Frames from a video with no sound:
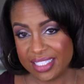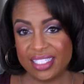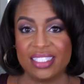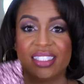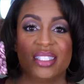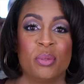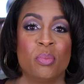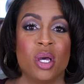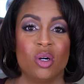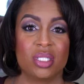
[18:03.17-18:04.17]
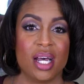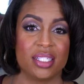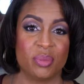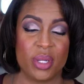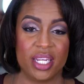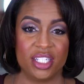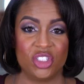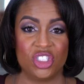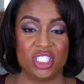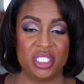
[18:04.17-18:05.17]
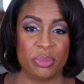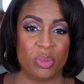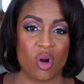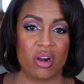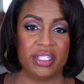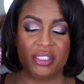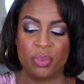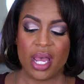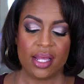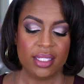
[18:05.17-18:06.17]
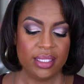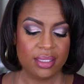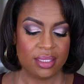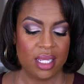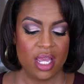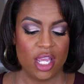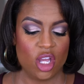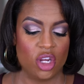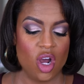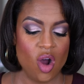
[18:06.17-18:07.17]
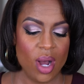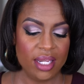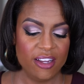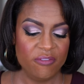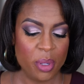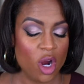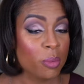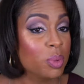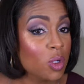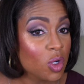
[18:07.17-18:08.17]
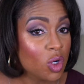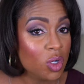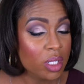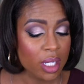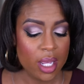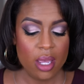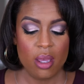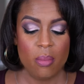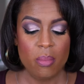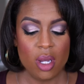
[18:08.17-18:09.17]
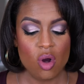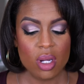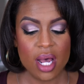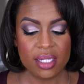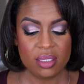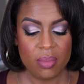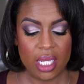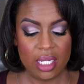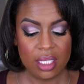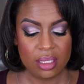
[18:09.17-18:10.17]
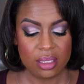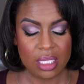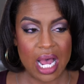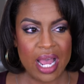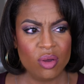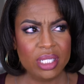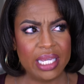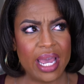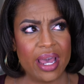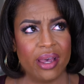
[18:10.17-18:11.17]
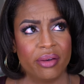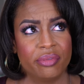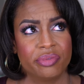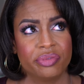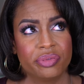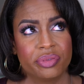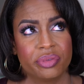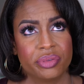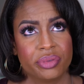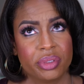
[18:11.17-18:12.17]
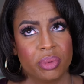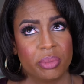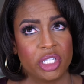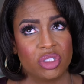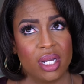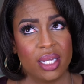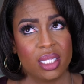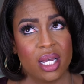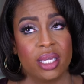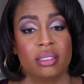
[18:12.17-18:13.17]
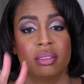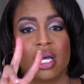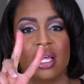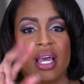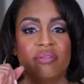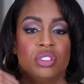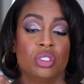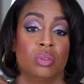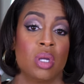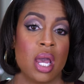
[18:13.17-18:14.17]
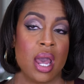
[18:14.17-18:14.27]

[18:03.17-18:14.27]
This is the Melt Cosmetics She's in Parties palette. Y'all know I love purple. Melt Cosmetics. I only have, make sure I ain't lying, I'll have two.